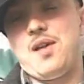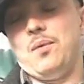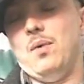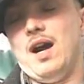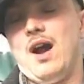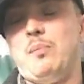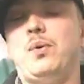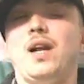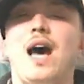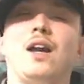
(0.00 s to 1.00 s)
Well, I
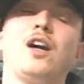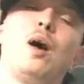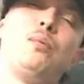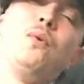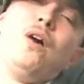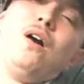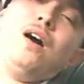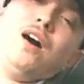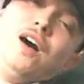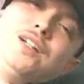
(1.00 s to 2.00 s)
put out a couple
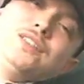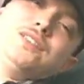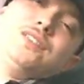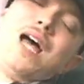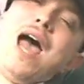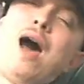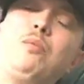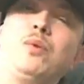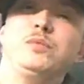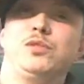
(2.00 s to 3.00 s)

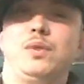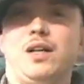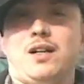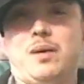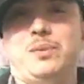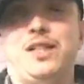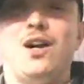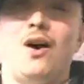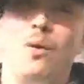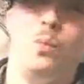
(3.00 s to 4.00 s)
albums with a company called